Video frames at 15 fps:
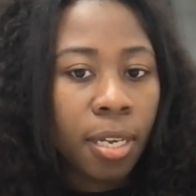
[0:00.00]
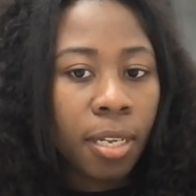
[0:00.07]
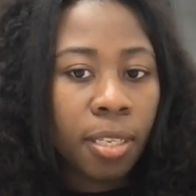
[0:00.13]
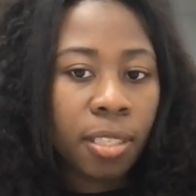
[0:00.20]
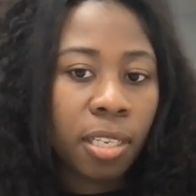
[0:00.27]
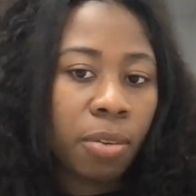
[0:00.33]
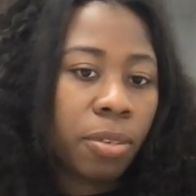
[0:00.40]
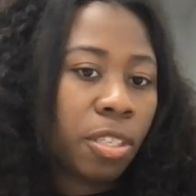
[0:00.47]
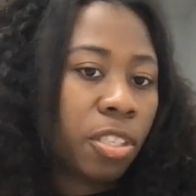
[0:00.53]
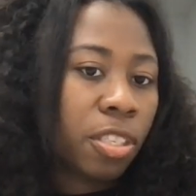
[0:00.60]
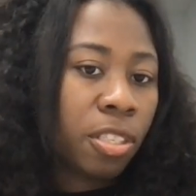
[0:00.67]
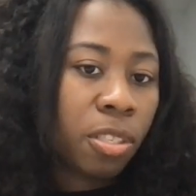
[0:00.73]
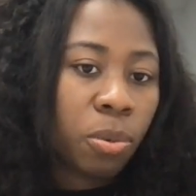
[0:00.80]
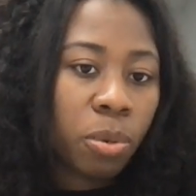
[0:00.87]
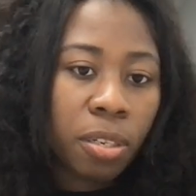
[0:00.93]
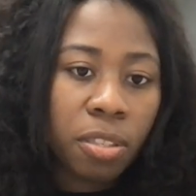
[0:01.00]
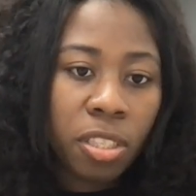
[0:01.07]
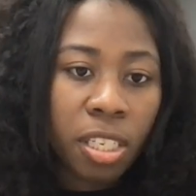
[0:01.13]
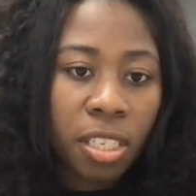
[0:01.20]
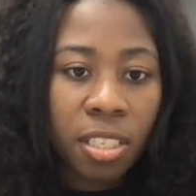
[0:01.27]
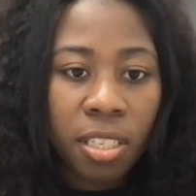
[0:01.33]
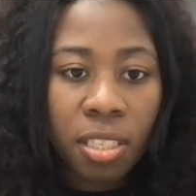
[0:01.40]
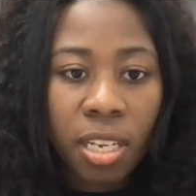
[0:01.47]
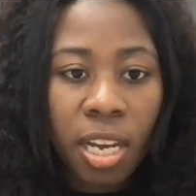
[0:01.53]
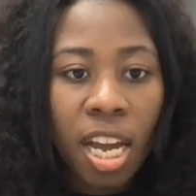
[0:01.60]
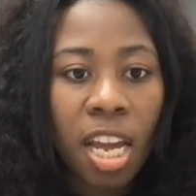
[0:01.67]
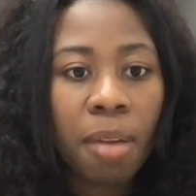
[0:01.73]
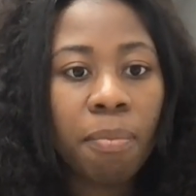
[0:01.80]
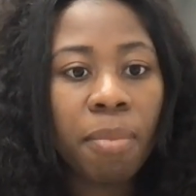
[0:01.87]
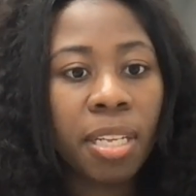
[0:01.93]
Yeah. So it's just sort of just in
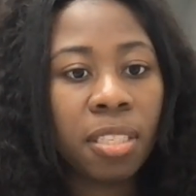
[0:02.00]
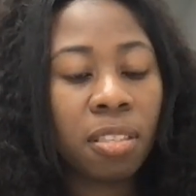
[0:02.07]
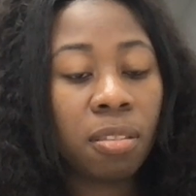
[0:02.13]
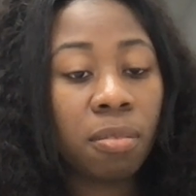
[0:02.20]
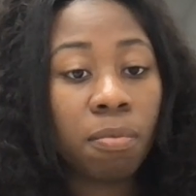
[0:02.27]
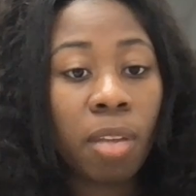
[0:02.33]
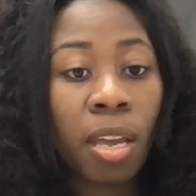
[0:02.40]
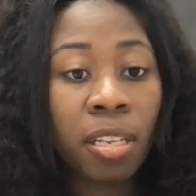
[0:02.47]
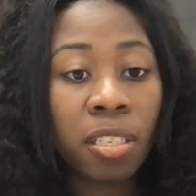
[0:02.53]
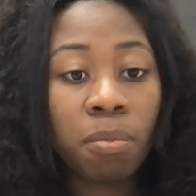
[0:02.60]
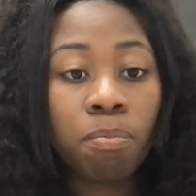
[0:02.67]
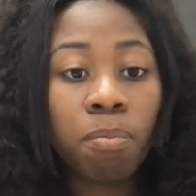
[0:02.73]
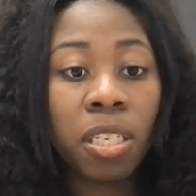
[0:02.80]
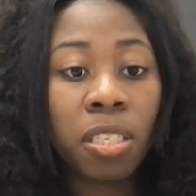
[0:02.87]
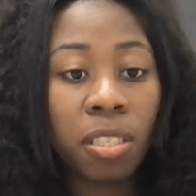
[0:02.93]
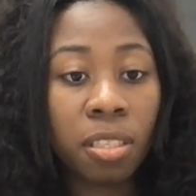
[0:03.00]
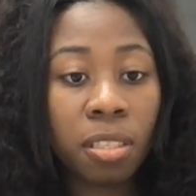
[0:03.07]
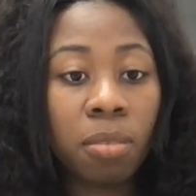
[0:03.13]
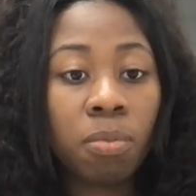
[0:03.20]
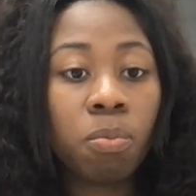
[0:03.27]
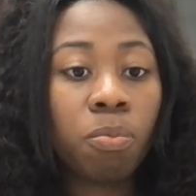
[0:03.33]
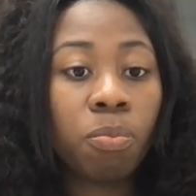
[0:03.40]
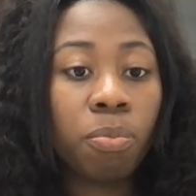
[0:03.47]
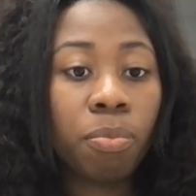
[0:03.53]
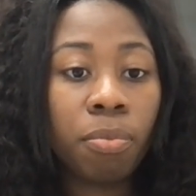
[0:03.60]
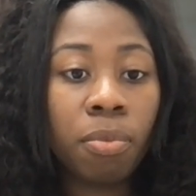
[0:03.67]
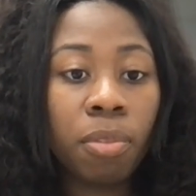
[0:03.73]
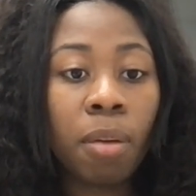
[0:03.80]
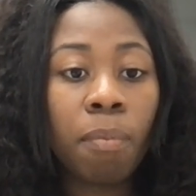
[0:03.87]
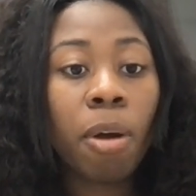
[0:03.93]
time as as much as
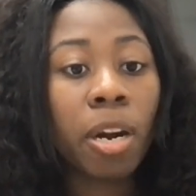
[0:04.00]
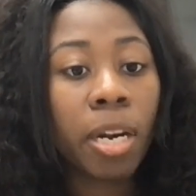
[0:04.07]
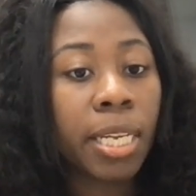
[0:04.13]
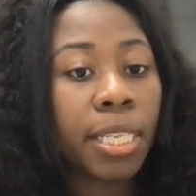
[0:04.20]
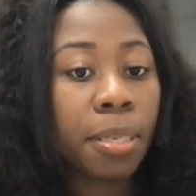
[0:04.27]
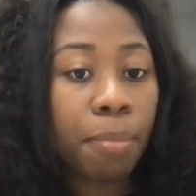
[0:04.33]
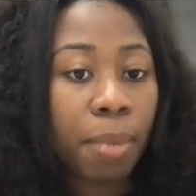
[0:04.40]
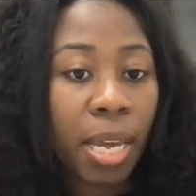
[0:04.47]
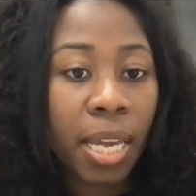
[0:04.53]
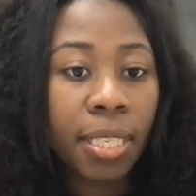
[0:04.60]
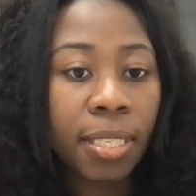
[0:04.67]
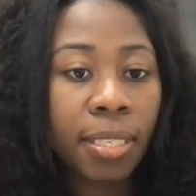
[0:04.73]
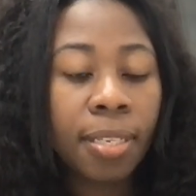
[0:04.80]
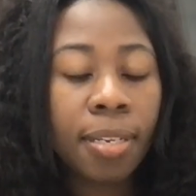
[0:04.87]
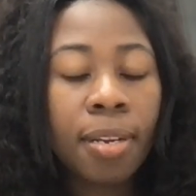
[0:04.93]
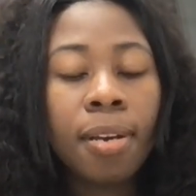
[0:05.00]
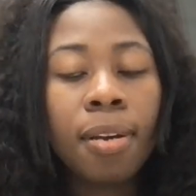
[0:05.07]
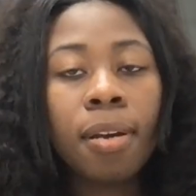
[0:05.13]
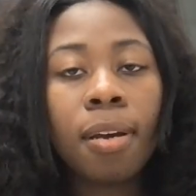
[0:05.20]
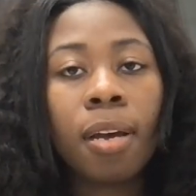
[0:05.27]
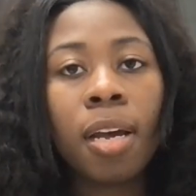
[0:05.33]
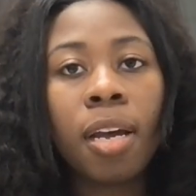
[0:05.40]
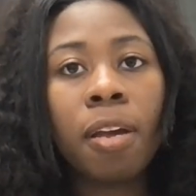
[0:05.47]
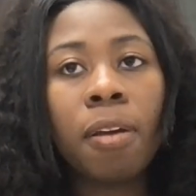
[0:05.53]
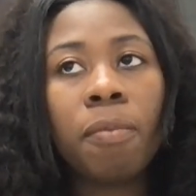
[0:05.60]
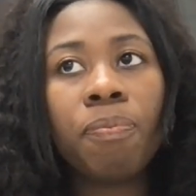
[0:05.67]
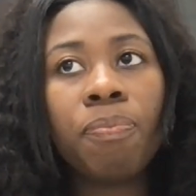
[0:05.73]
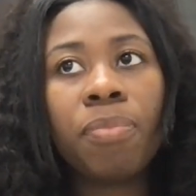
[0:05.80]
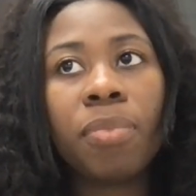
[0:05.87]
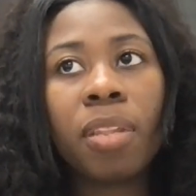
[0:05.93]
the market demands. Okay.
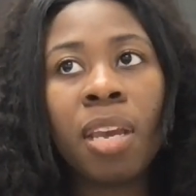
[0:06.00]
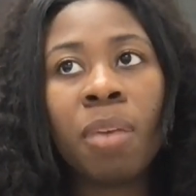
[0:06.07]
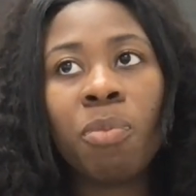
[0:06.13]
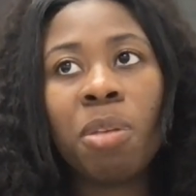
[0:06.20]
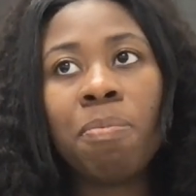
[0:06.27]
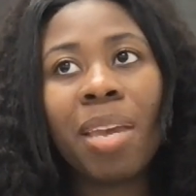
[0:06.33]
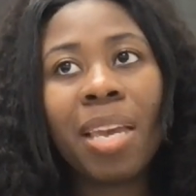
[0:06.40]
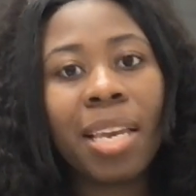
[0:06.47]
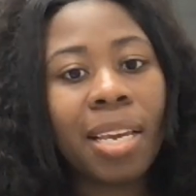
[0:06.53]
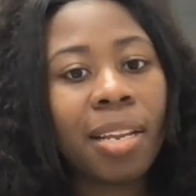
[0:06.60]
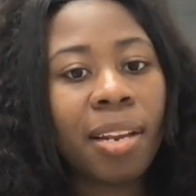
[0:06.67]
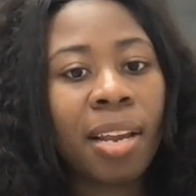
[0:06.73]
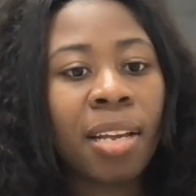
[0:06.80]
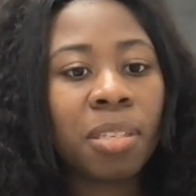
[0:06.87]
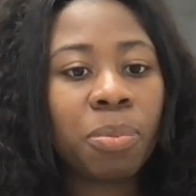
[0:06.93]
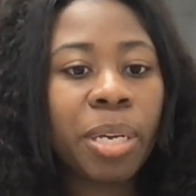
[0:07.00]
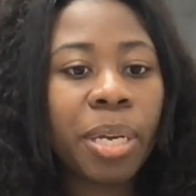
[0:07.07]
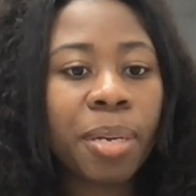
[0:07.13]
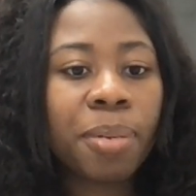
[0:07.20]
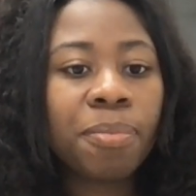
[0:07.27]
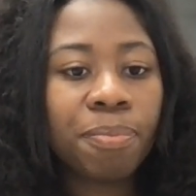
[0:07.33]
Um, and we make it as we go.